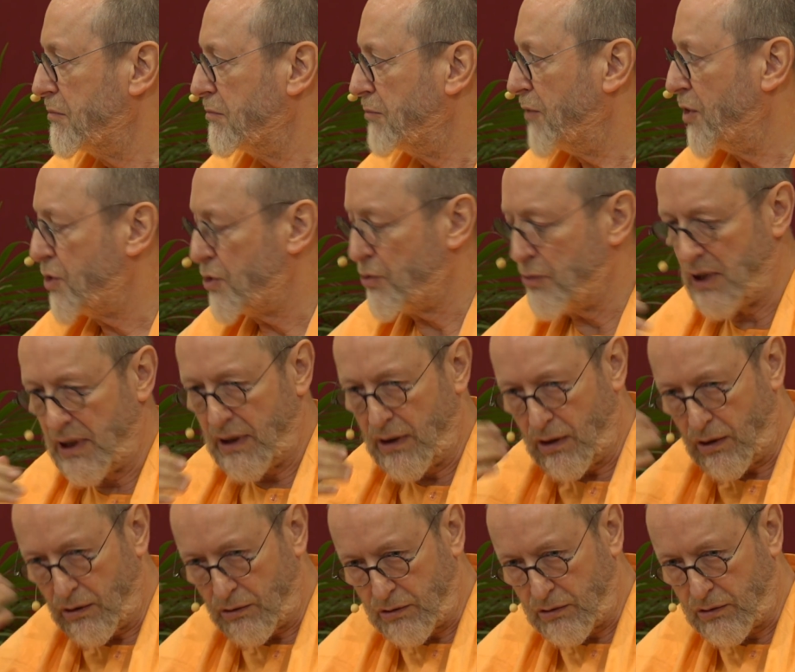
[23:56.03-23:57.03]
but you are
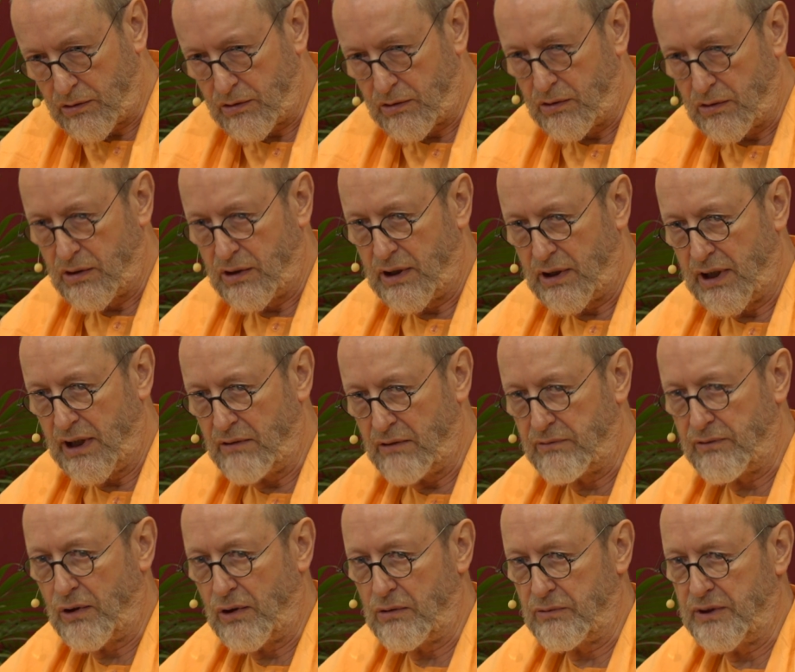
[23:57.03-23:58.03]
not
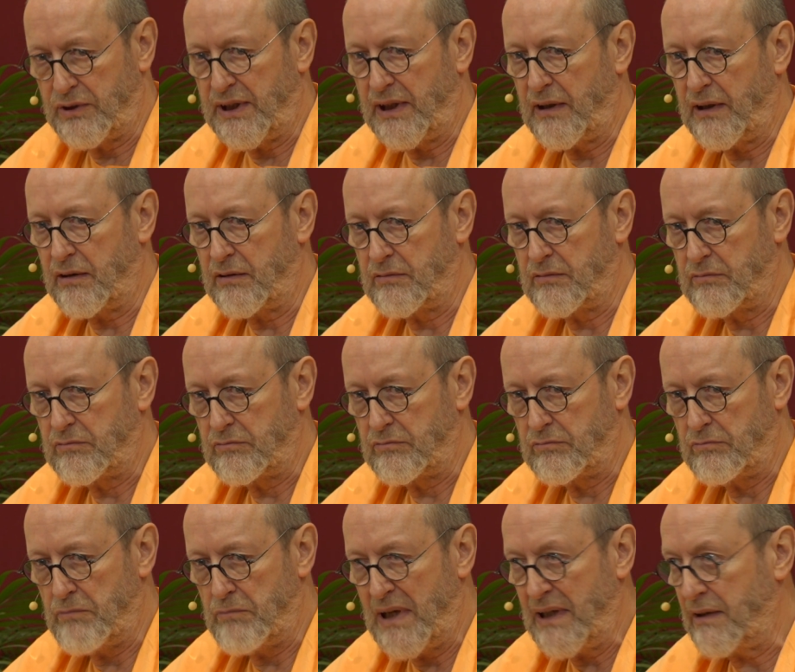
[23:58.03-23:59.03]
involved there
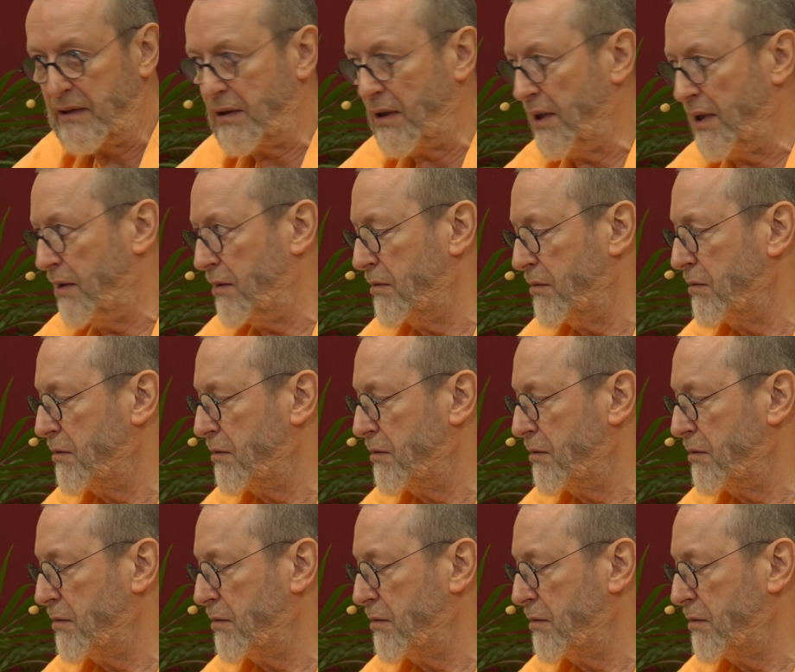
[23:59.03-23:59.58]
mentally.